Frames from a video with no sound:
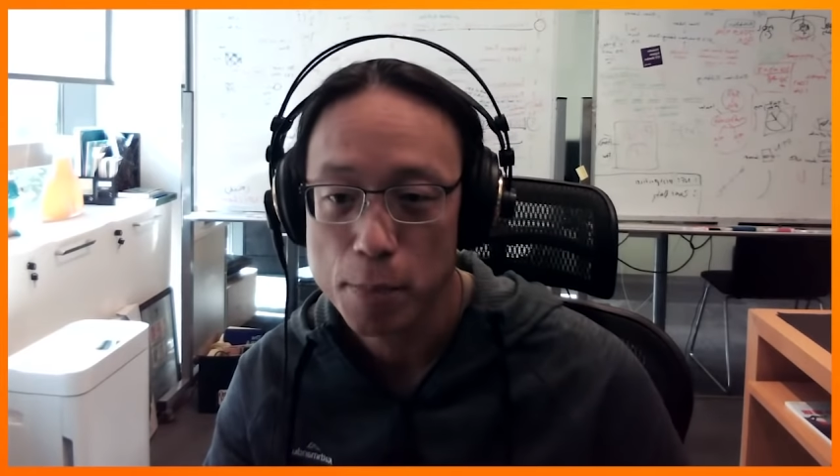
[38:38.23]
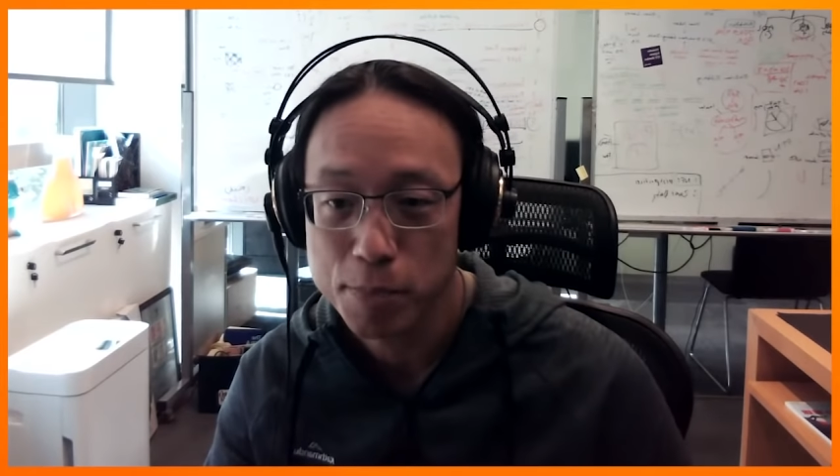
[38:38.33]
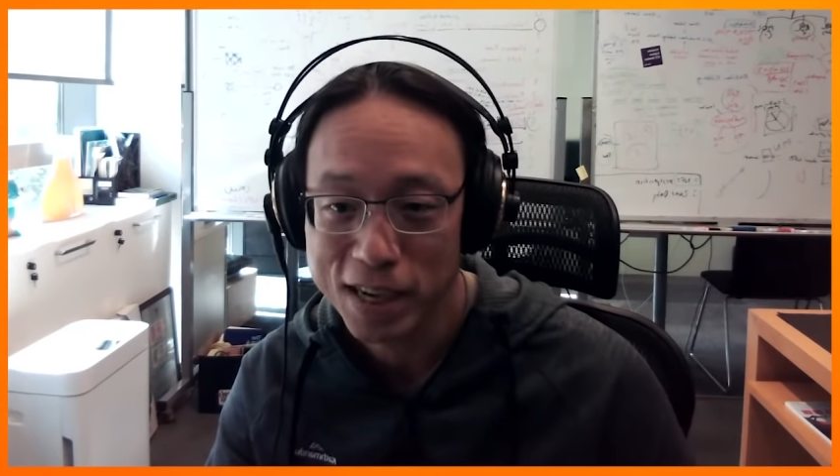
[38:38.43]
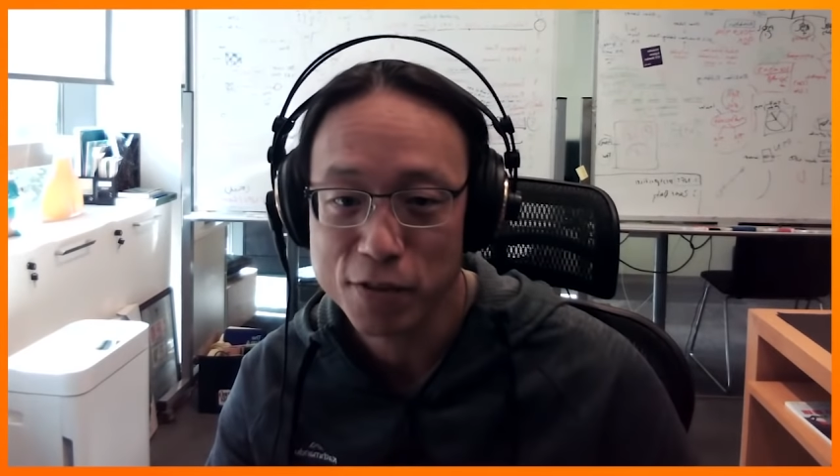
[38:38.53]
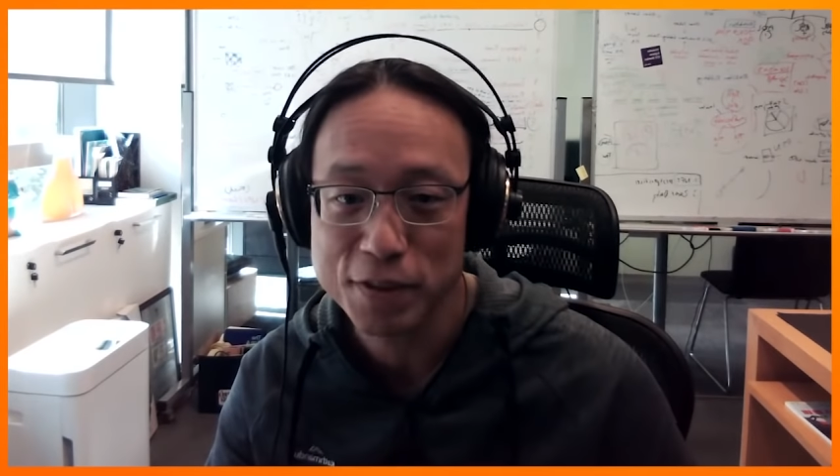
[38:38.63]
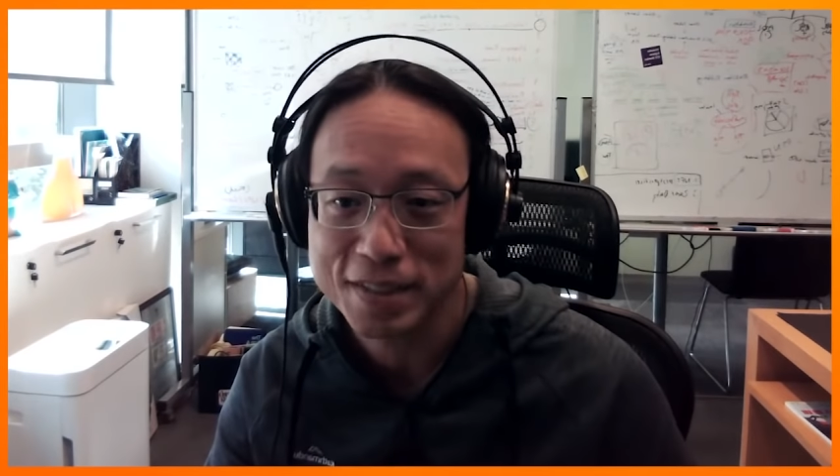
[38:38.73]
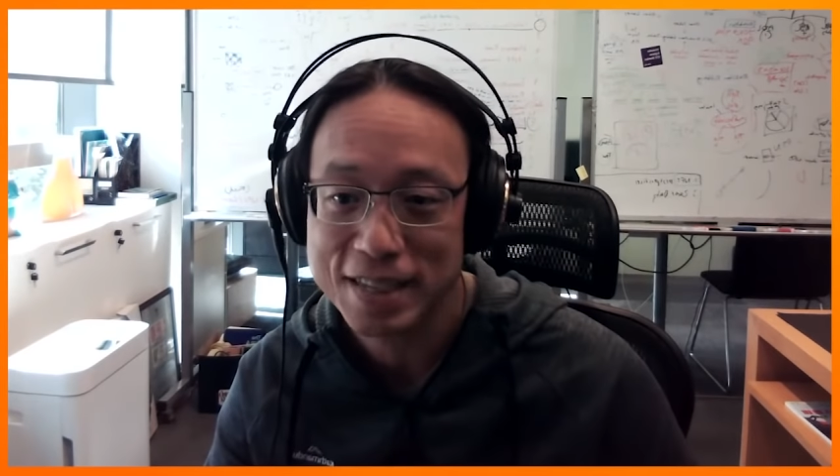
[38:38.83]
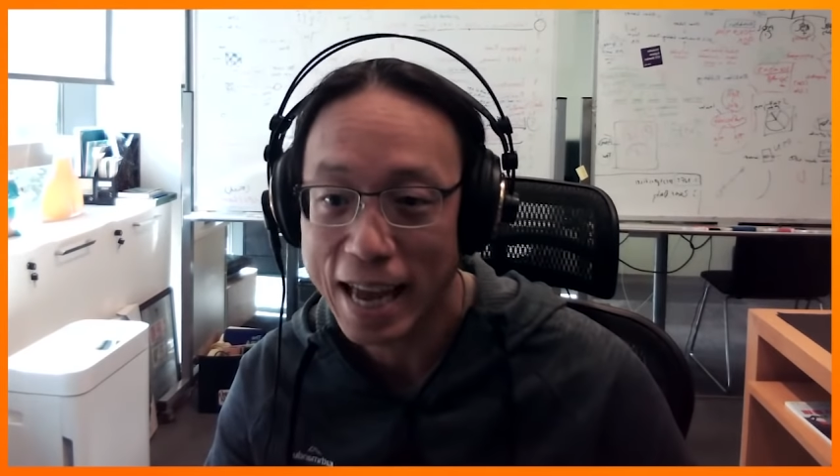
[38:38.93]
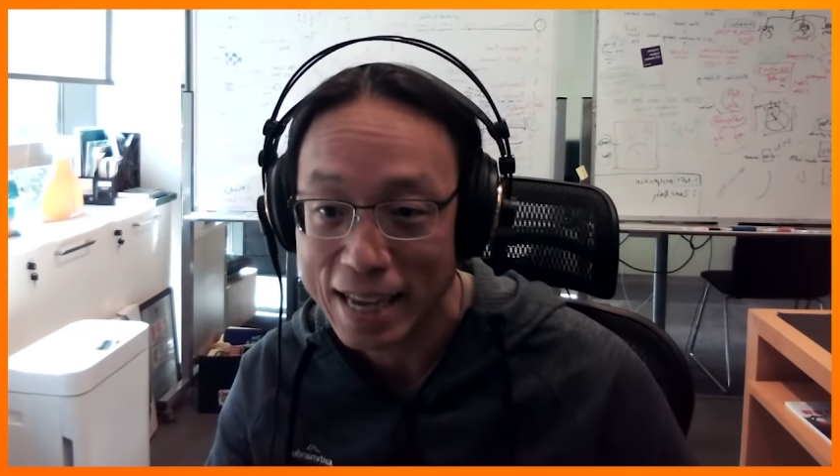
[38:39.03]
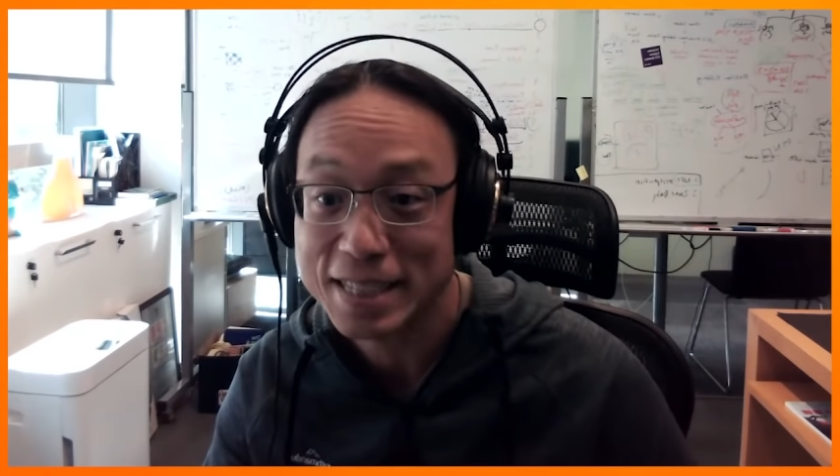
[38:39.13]

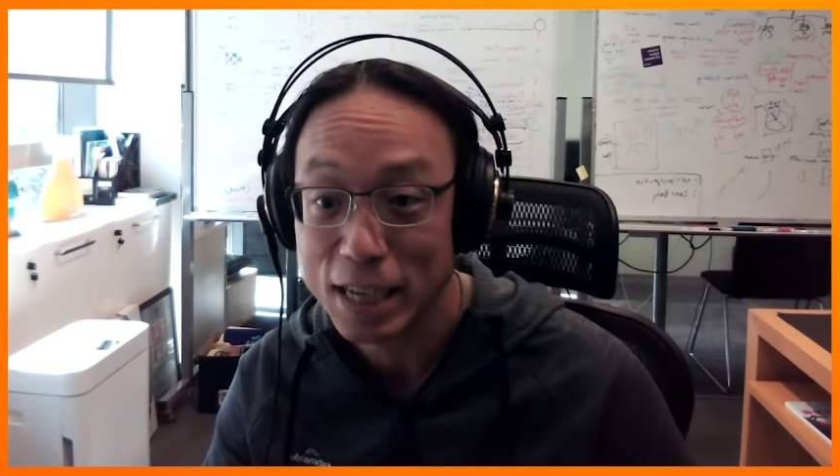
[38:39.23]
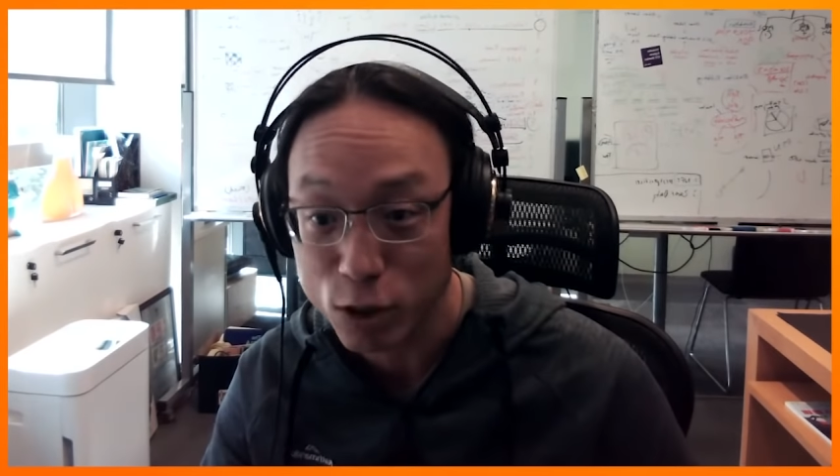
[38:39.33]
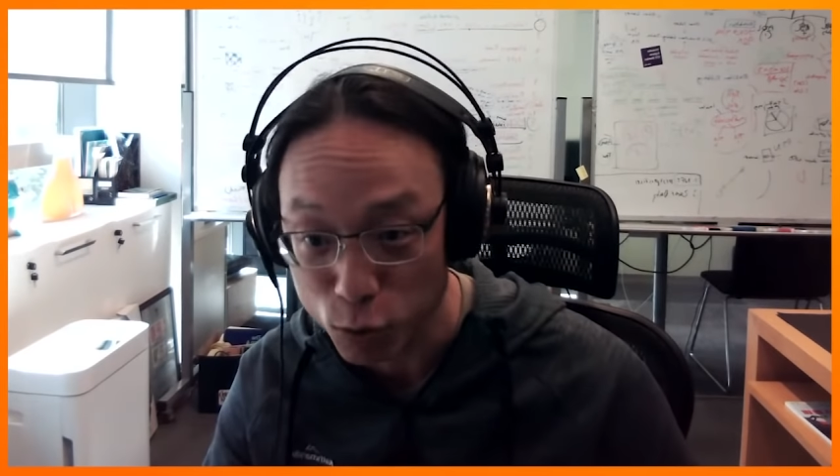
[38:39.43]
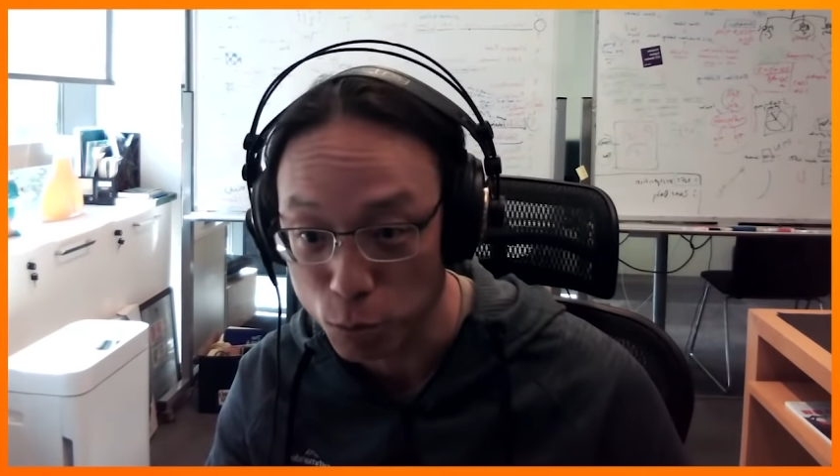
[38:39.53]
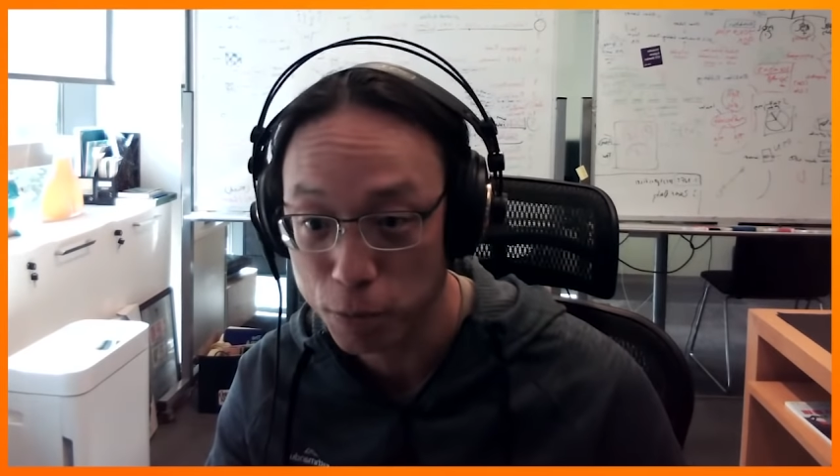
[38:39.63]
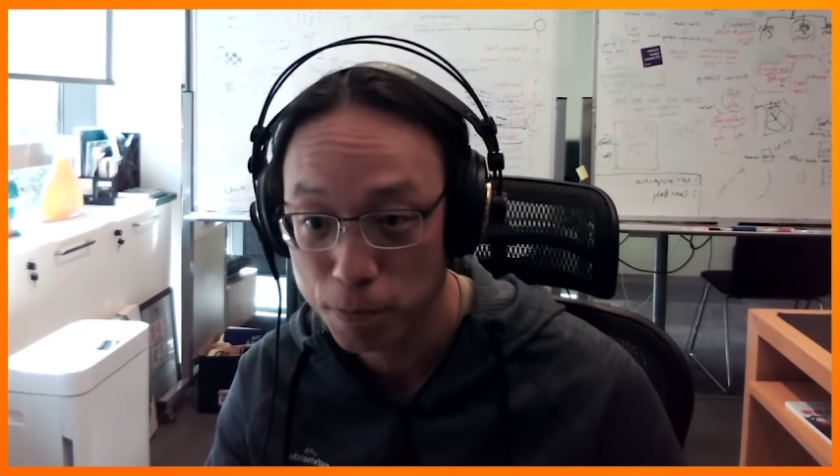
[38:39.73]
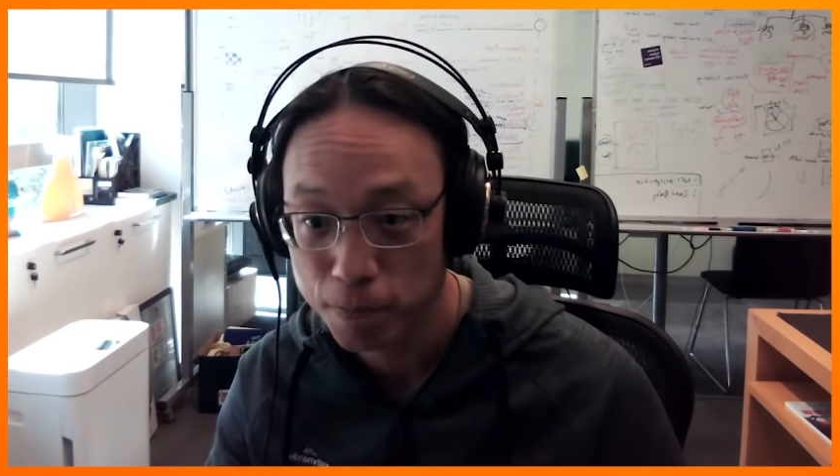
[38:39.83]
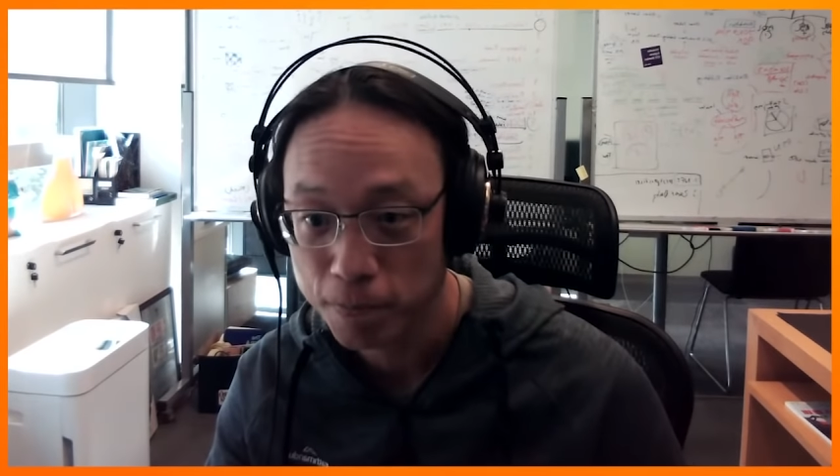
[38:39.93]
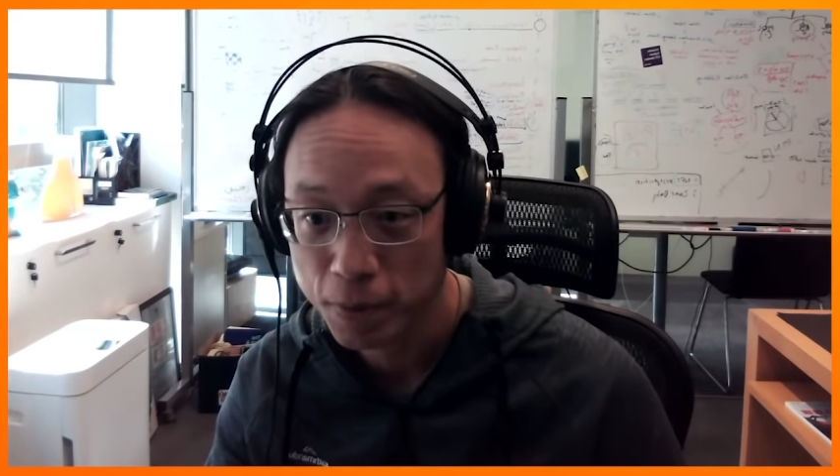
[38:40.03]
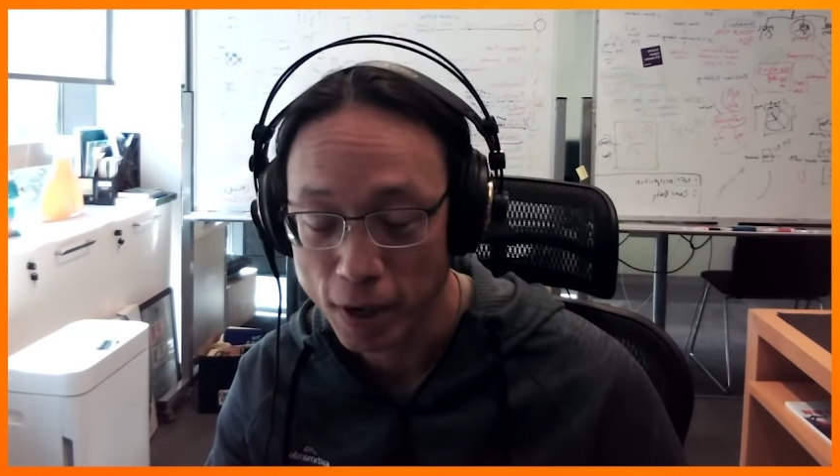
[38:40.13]
benefits as a group,
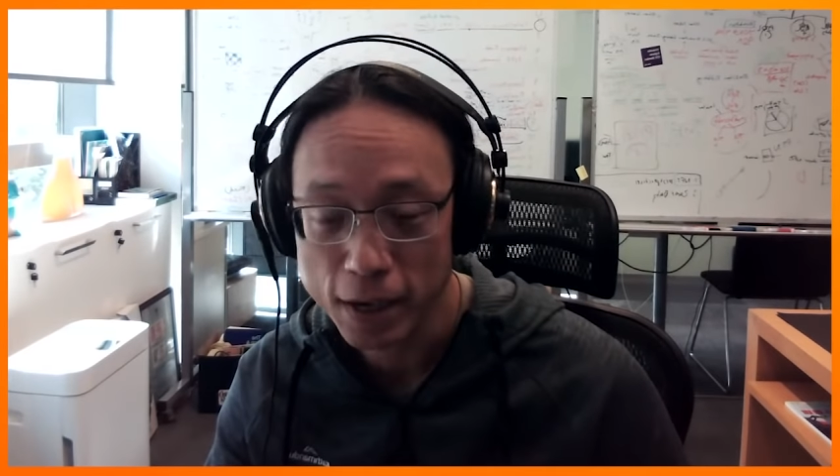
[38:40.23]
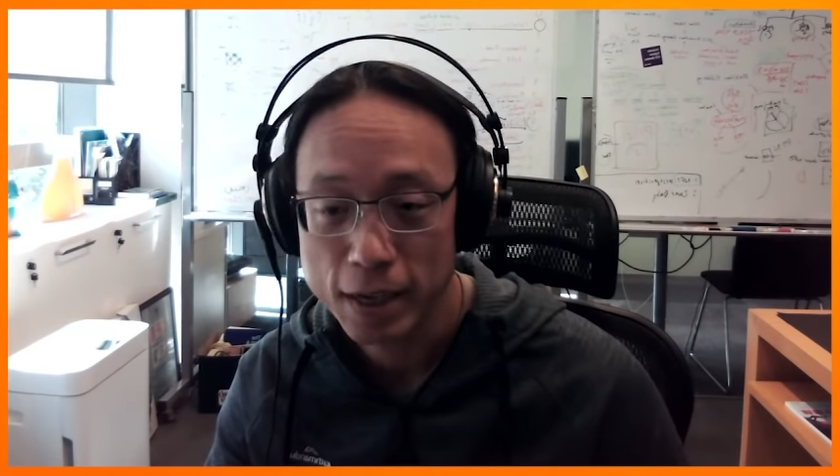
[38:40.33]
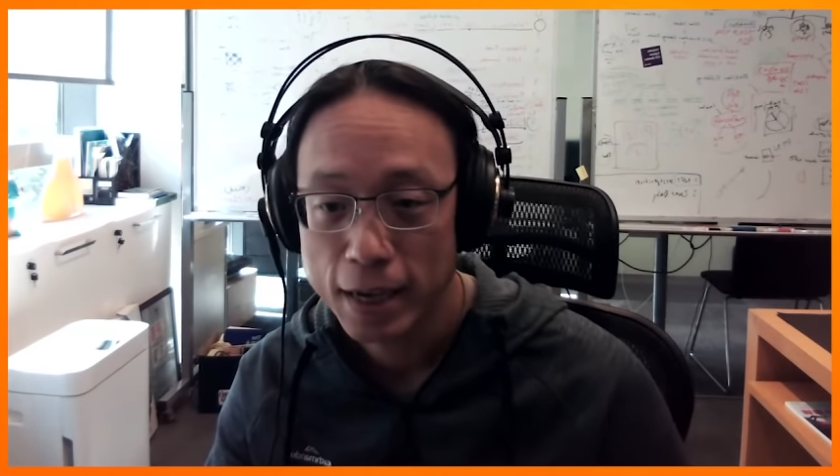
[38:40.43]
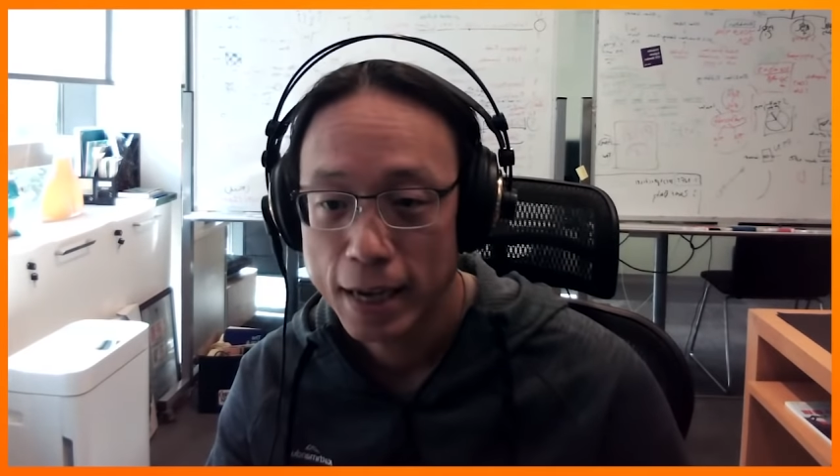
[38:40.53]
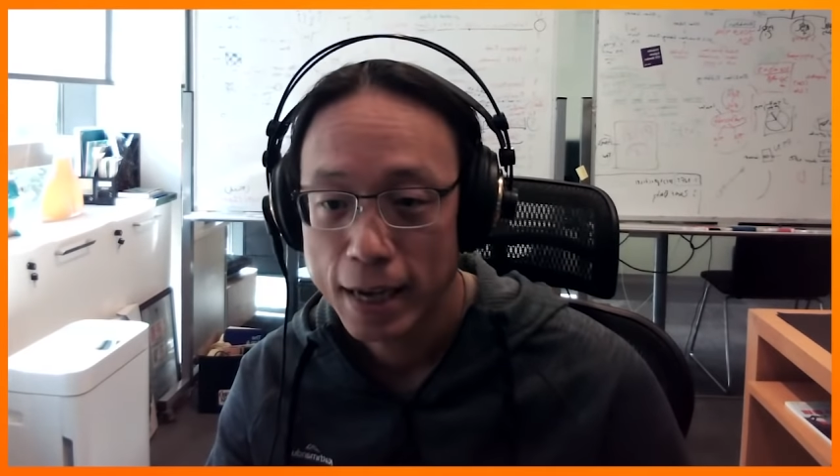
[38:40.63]
right?